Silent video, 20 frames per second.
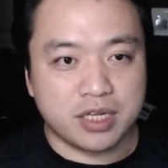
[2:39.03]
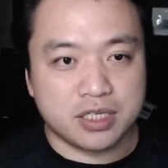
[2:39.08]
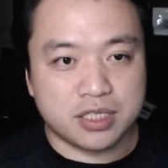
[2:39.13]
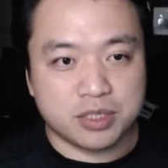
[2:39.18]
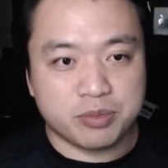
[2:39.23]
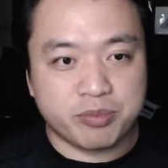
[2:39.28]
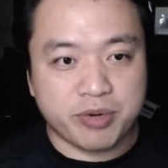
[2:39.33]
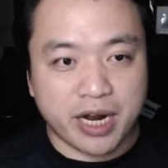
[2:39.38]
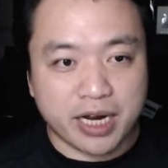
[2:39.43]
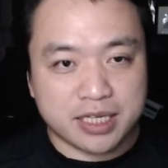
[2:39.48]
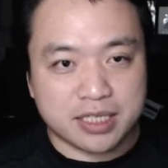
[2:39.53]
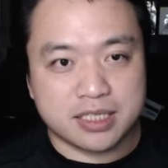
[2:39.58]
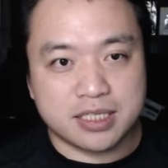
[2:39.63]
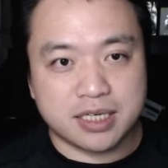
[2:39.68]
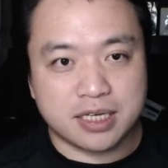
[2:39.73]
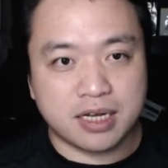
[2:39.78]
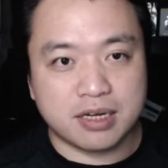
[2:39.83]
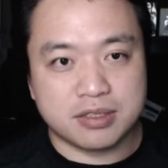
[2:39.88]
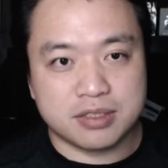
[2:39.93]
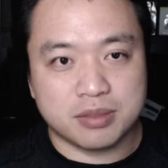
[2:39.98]
just
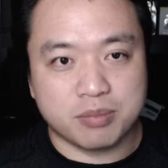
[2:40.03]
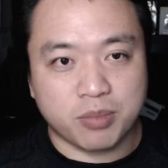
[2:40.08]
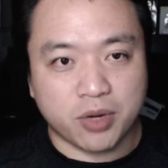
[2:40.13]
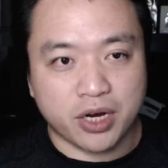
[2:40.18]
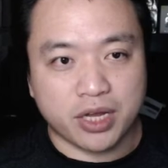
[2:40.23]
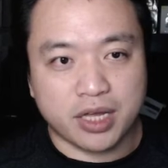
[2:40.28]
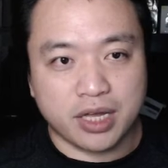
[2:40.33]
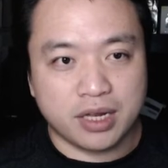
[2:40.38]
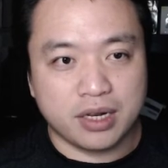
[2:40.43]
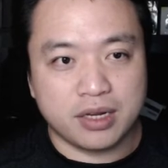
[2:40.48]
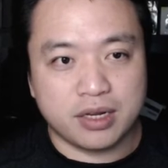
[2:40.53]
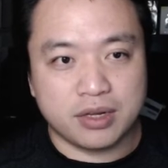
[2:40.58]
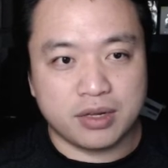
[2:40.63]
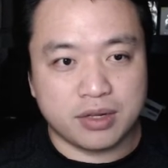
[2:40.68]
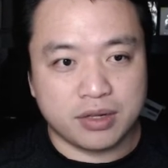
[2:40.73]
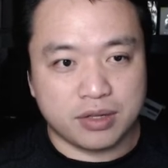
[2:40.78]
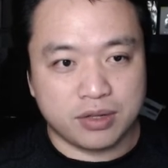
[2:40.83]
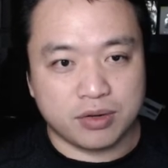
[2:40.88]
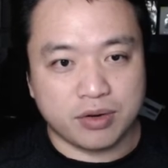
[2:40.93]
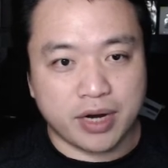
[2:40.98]
practicing how to market
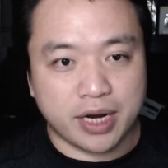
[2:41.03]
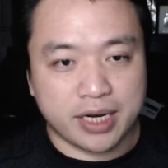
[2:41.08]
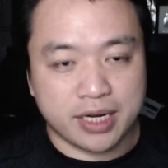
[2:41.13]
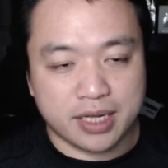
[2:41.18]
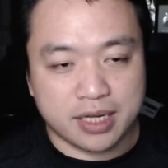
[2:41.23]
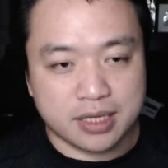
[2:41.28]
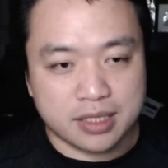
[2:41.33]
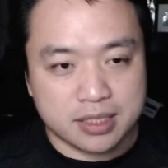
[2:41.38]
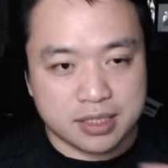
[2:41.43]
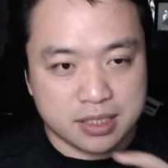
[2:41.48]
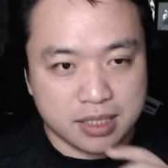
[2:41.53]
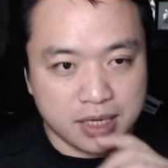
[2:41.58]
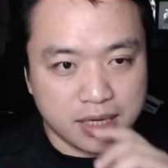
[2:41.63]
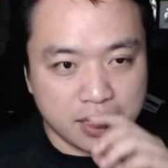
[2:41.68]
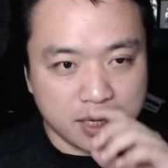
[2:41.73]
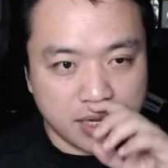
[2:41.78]
your ideas.